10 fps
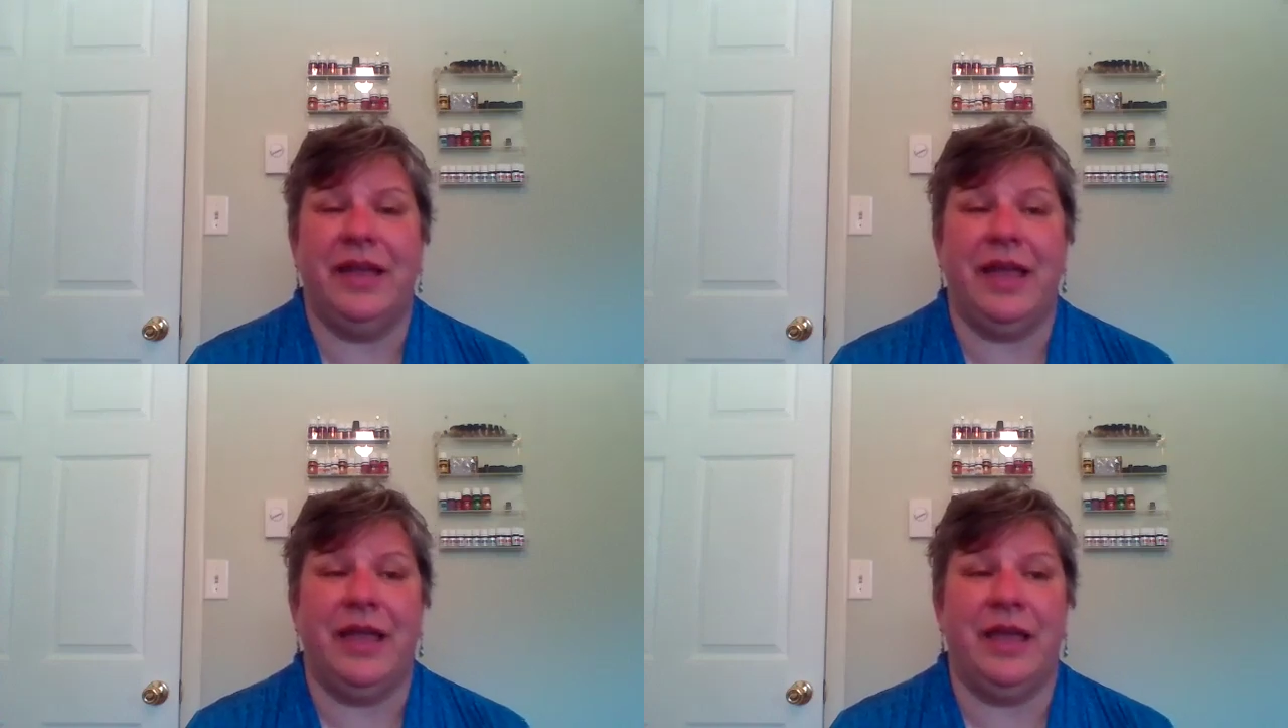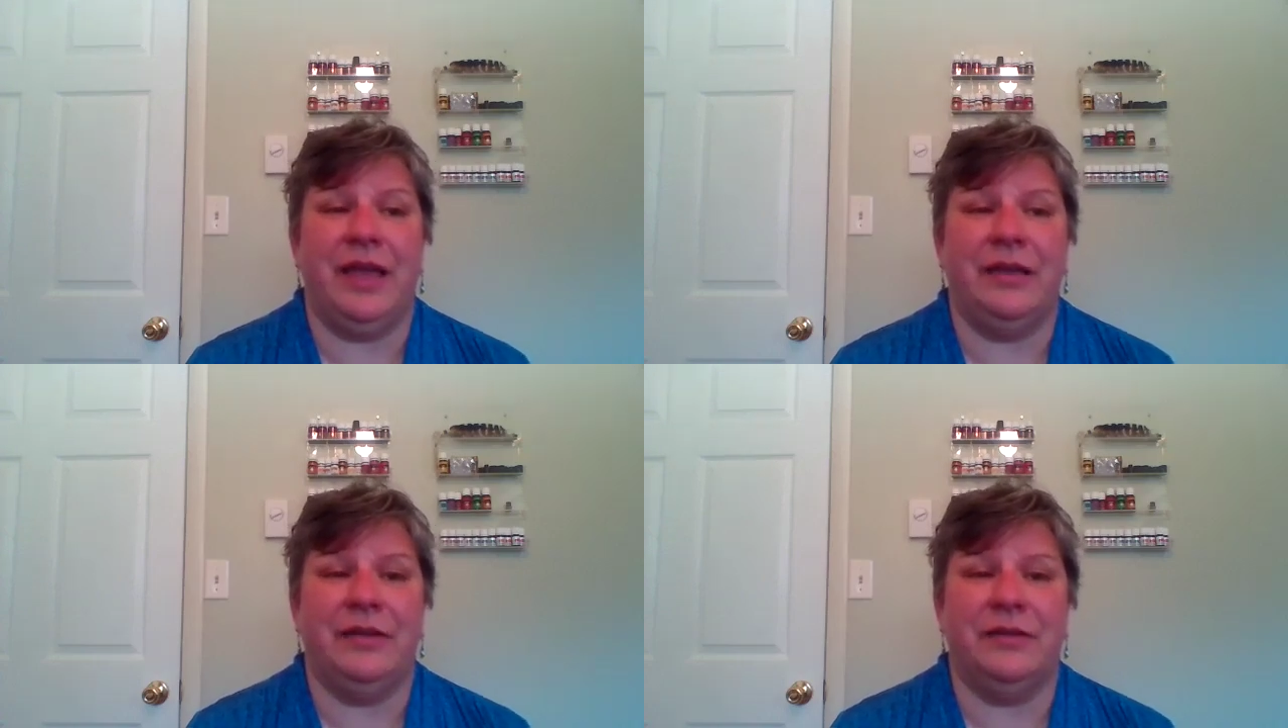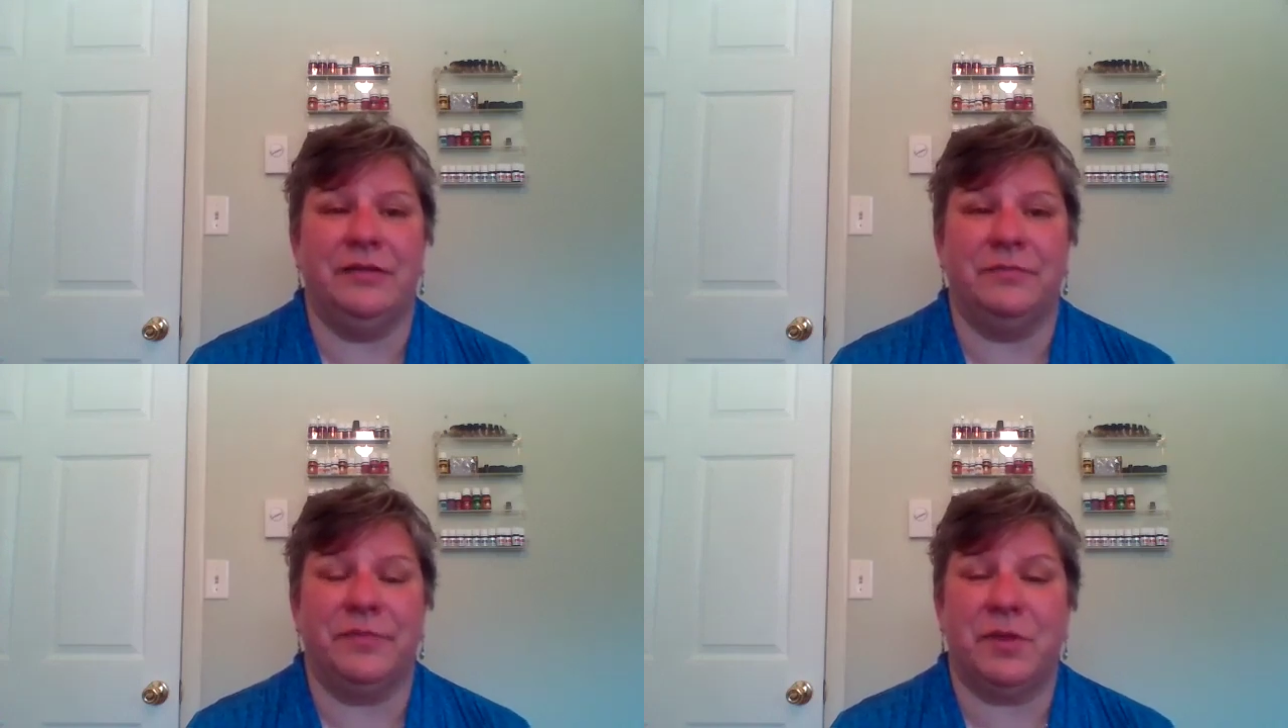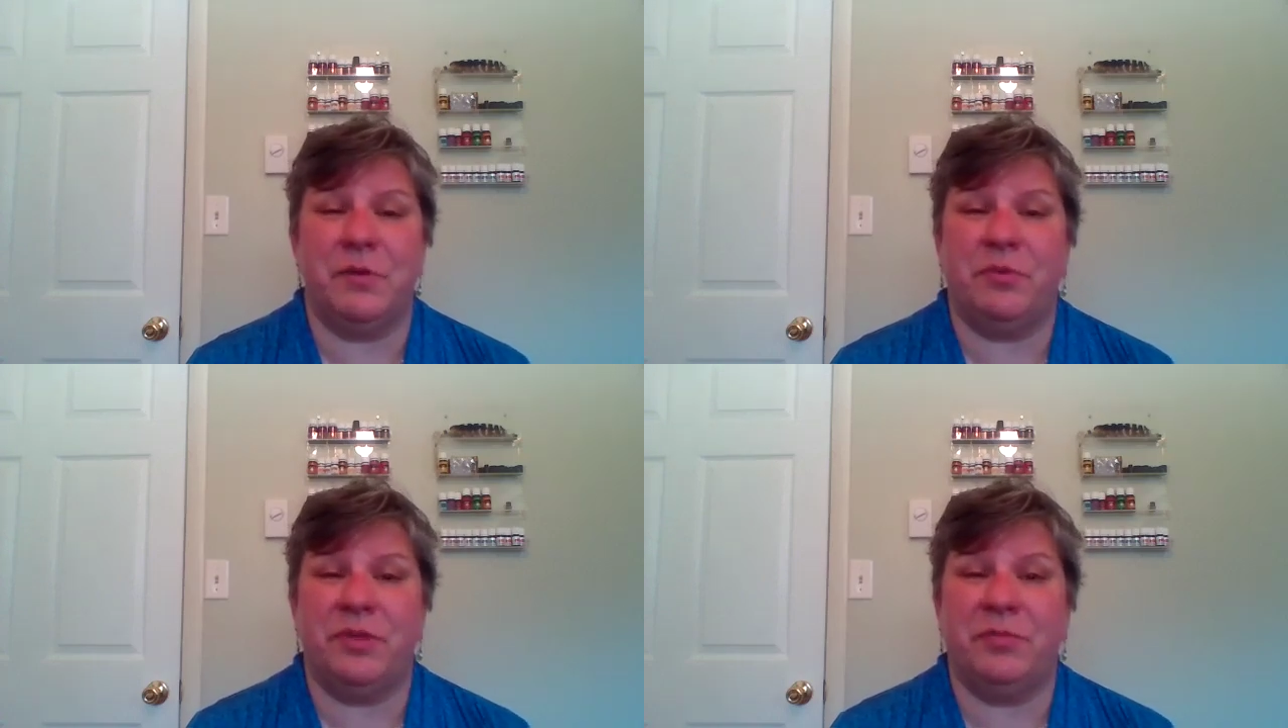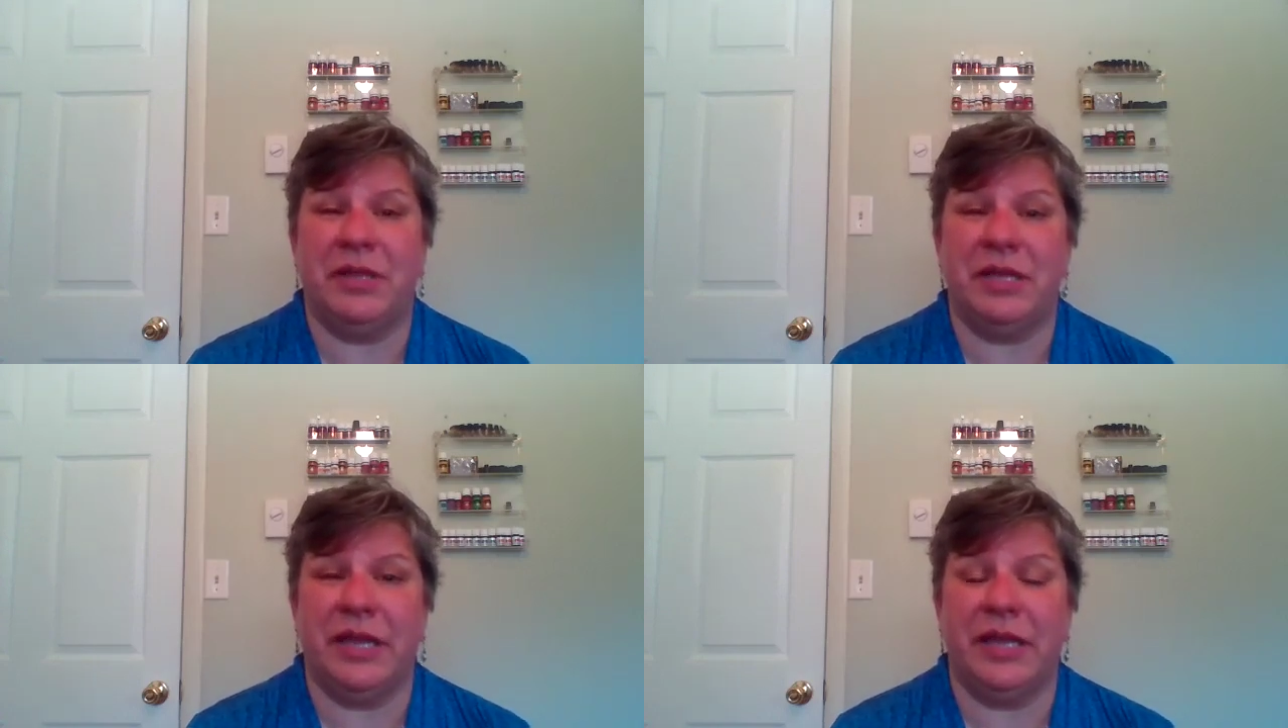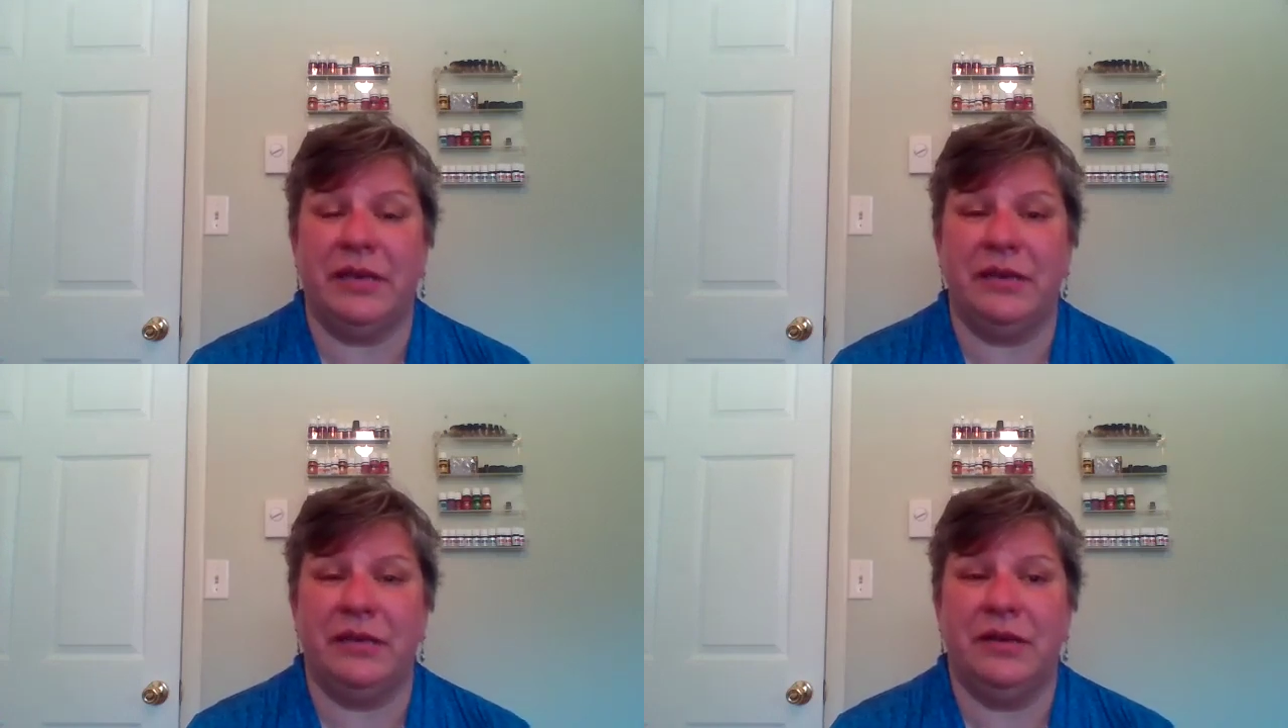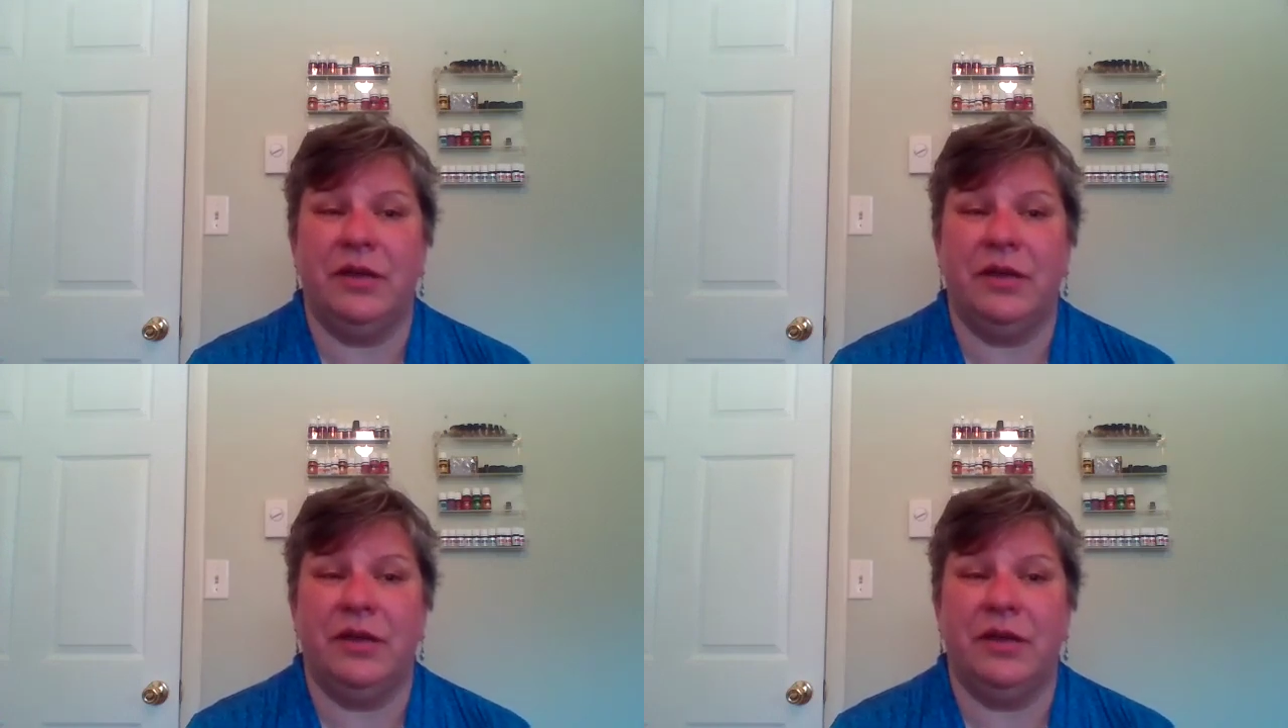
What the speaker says: and come up with a plan